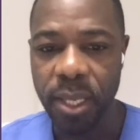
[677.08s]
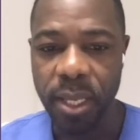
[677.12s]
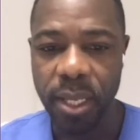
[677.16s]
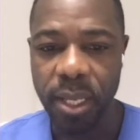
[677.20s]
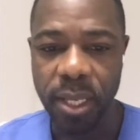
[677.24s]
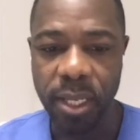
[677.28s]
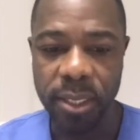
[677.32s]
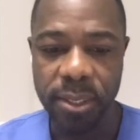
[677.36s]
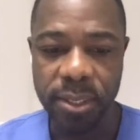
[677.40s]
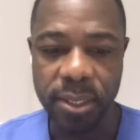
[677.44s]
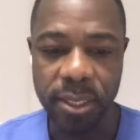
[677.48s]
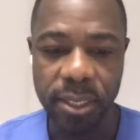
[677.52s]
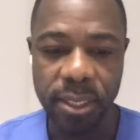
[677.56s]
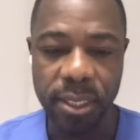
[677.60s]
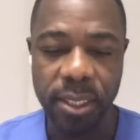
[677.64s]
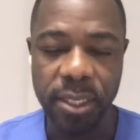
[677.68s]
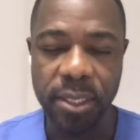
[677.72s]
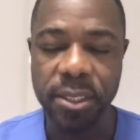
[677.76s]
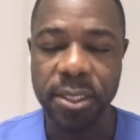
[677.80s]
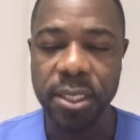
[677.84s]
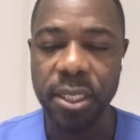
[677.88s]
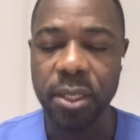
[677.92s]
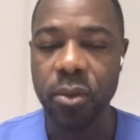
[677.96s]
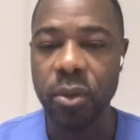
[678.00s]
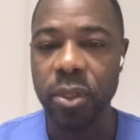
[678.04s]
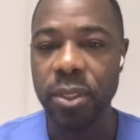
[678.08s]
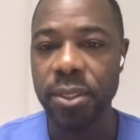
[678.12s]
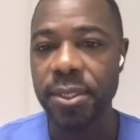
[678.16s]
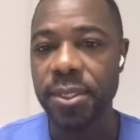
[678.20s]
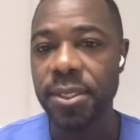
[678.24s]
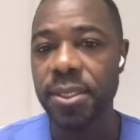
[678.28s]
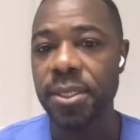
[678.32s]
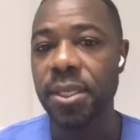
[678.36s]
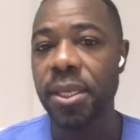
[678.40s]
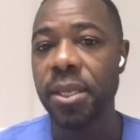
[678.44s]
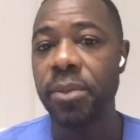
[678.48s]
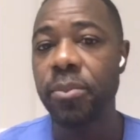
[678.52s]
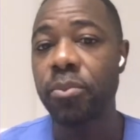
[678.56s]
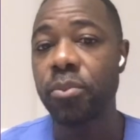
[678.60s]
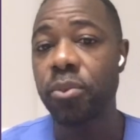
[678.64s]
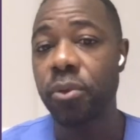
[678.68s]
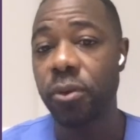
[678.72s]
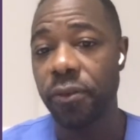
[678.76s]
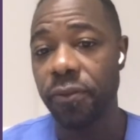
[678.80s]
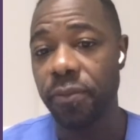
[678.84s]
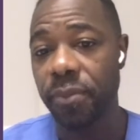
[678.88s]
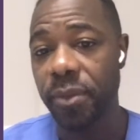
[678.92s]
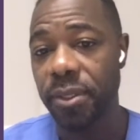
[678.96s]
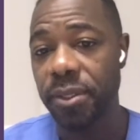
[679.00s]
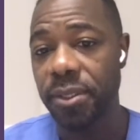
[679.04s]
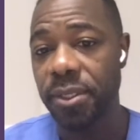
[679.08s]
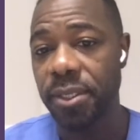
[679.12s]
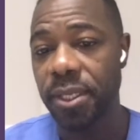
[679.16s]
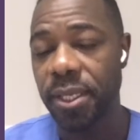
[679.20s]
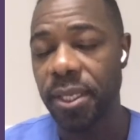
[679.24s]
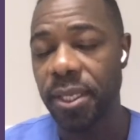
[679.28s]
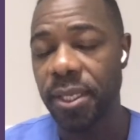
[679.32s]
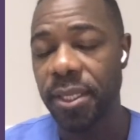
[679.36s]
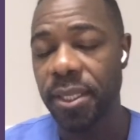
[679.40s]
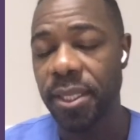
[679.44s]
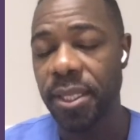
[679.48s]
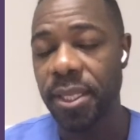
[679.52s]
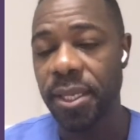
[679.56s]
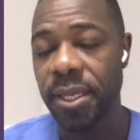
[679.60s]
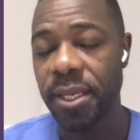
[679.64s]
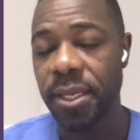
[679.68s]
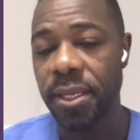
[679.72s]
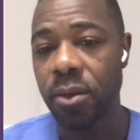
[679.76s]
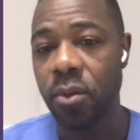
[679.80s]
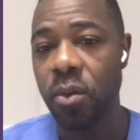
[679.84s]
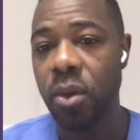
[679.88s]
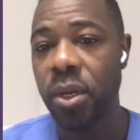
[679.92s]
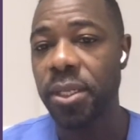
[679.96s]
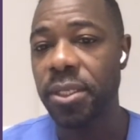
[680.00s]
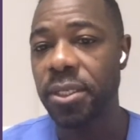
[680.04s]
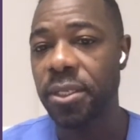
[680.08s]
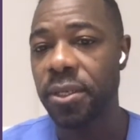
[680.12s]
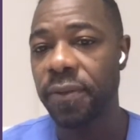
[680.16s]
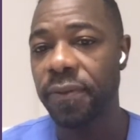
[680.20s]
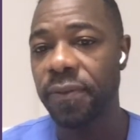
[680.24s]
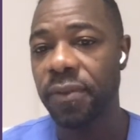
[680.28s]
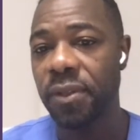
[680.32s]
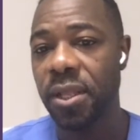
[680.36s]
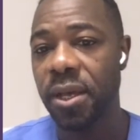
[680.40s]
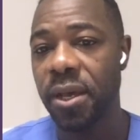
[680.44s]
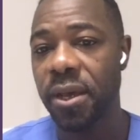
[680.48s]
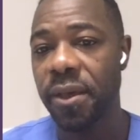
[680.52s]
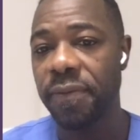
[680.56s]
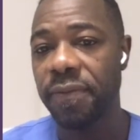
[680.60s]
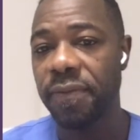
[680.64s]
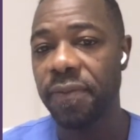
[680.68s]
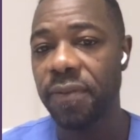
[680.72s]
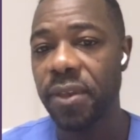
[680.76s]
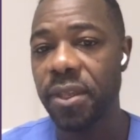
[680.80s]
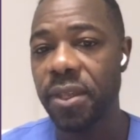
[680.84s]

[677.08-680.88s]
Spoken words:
As a consequence, improvement in quality of life,